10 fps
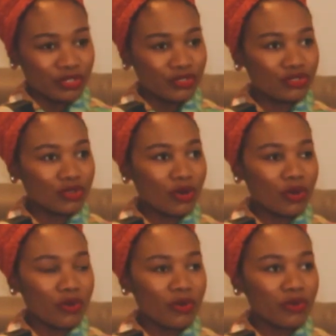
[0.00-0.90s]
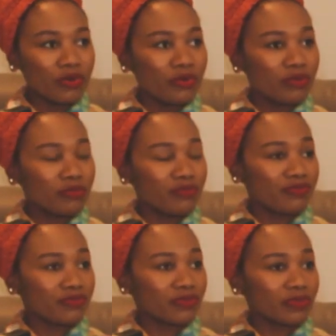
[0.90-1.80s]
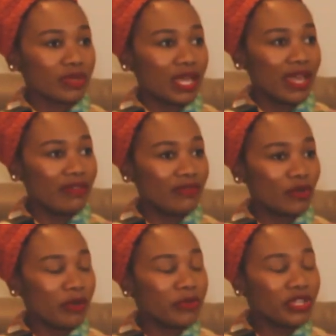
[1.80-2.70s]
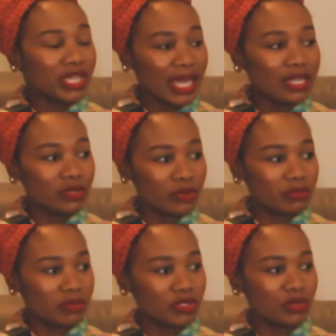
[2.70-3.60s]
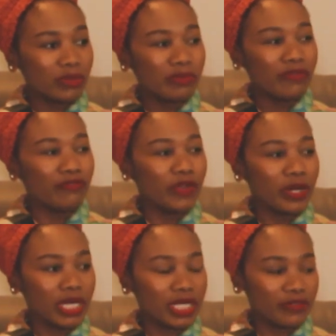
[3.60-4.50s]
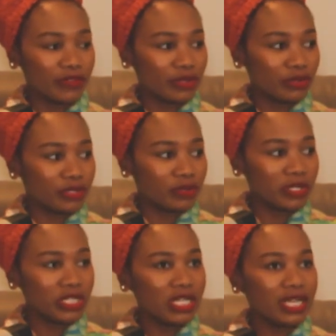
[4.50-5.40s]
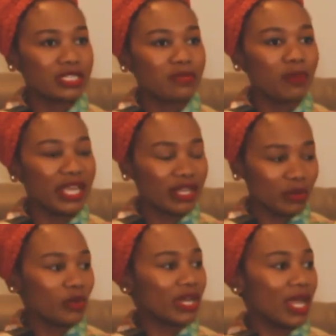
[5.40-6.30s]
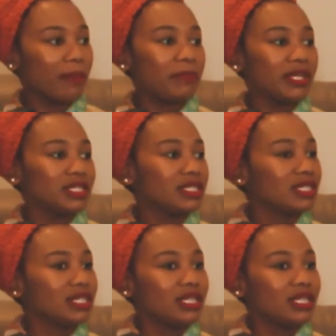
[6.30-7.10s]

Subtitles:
So communicating with the person would be very difficult, especially explaining what happened.